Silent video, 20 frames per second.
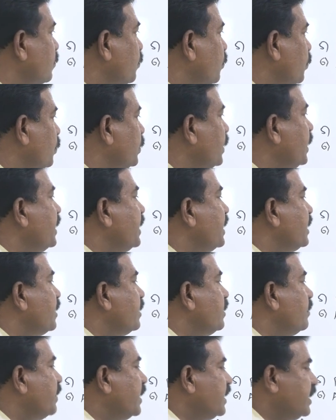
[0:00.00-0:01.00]

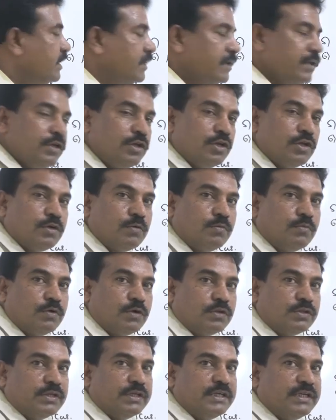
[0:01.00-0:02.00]
pollinated by the moth.